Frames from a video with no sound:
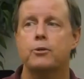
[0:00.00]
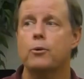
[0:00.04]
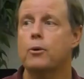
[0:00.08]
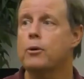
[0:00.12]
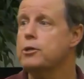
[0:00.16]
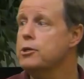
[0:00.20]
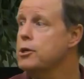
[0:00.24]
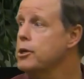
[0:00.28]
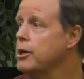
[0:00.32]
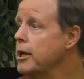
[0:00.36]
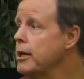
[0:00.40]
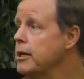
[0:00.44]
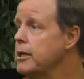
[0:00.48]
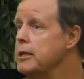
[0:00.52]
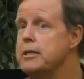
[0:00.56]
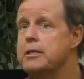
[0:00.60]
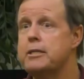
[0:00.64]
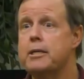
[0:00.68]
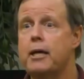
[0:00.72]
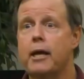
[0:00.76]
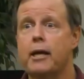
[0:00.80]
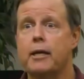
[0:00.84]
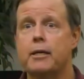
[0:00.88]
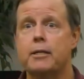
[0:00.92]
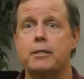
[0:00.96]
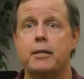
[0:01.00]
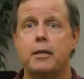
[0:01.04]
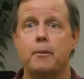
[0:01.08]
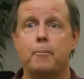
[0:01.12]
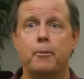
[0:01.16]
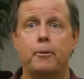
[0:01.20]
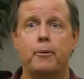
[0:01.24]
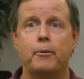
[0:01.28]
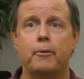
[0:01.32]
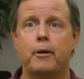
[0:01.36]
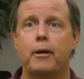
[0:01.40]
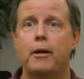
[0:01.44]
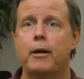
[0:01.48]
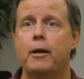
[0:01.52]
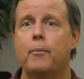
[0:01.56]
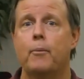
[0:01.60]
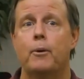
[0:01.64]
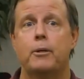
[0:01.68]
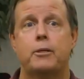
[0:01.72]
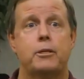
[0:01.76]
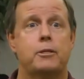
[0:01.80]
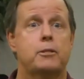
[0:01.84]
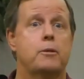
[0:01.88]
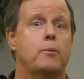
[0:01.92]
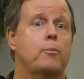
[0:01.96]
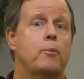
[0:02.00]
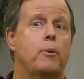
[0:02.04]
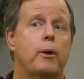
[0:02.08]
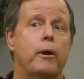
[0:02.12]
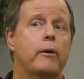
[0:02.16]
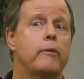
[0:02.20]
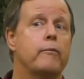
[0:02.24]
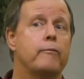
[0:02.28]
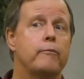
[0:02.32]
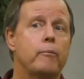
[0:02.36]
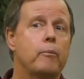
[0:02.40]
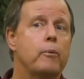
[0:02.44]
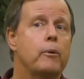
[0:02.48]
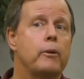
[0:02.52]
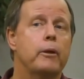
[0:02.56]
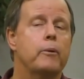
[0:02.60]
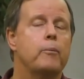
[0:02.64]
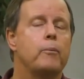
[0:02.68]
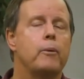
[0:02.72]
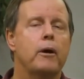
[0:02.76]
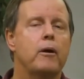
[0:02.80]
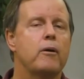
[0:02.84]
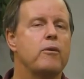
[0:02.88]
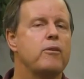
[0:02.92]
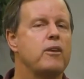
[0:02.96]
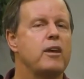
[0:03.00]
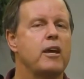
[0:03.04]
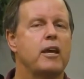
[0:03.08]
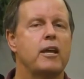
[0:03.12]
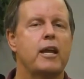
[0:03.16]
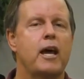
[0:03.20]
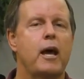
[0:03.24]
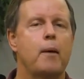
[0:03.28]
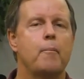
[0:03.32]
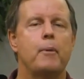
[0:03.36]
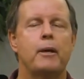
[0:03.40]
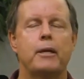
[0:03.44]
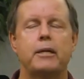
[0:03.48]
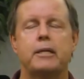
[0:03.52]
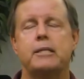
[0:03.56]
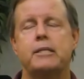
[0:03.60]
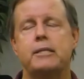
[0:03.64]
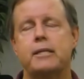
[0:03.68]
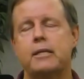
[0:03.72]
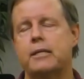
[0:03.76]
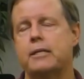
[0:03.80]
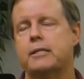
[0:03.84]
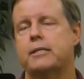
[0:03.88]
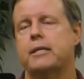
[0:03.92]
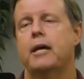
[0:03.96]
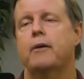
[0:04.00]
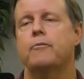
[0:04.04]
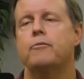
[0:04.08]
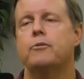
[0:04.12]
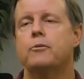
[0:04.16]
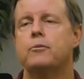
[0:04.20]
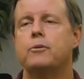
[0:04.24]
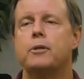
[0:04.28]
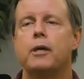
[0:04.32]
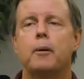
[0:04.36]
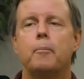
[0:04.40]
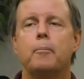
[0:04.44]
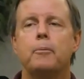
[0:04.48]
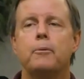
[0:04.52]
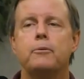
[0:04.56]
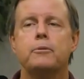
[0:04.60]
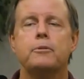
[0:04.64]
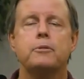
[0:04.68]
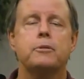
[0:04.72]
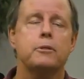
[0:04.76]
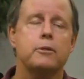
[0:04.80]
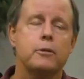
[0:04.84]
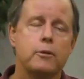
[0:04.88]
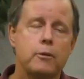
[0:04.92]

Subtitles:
George. You're getting a second temple, which is a really rare thing. Not many cities have two temples.